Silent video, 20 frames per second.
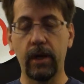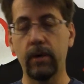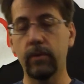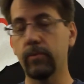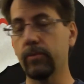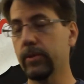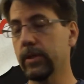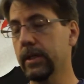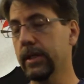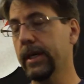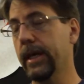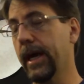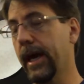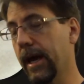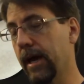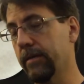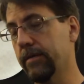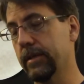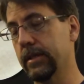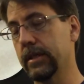I really
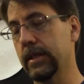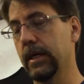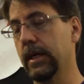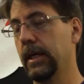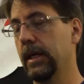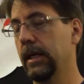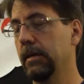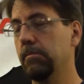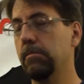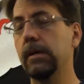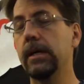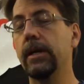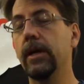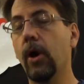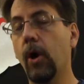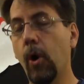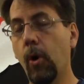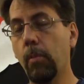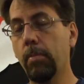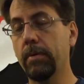haven't been
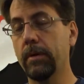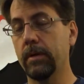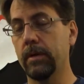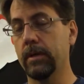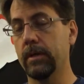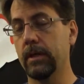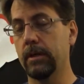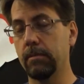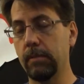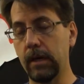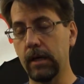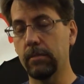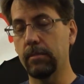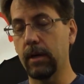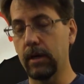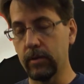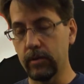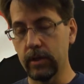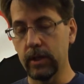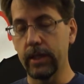open about
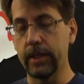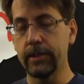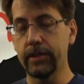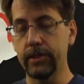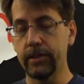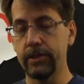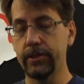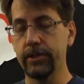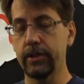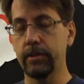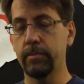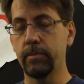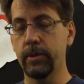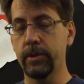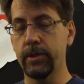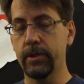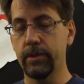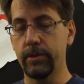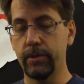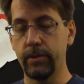my relationship
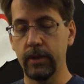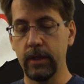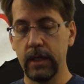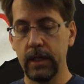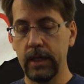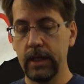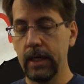with you.